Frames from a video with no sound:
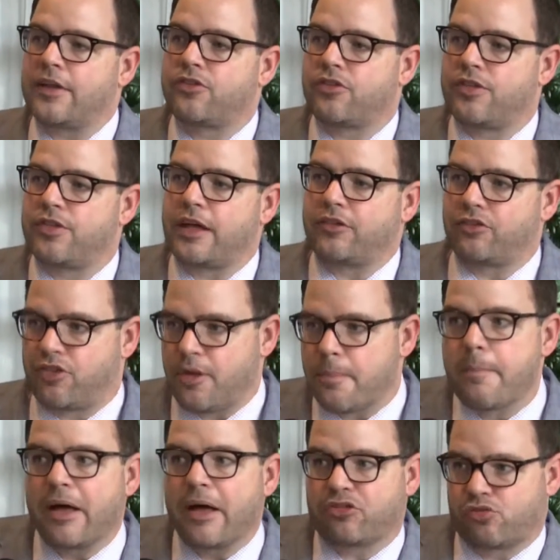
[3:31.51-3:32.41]
That's
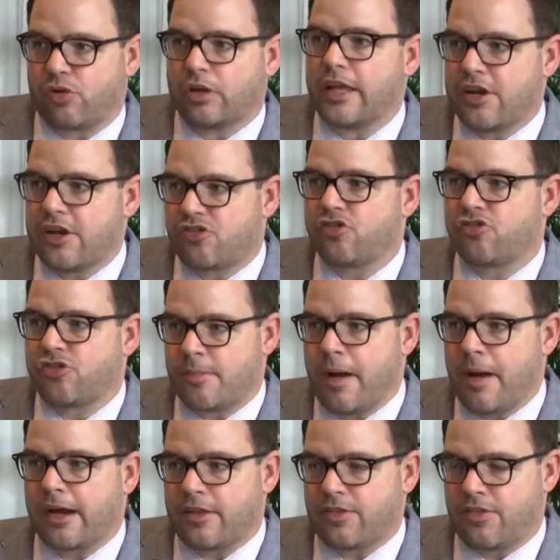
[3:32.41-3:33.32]
the best
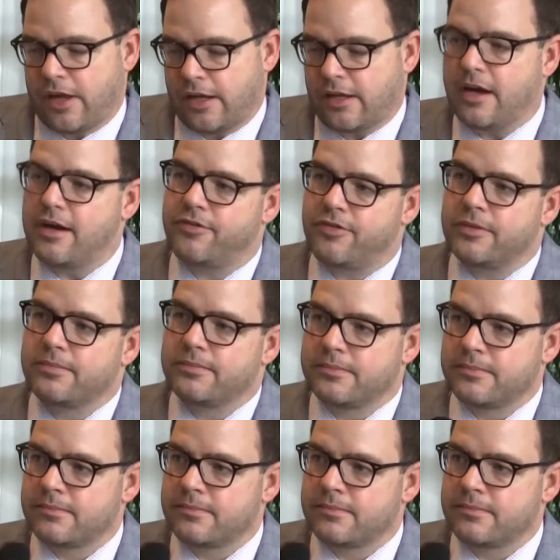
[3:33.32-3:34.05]
relationship I can think of.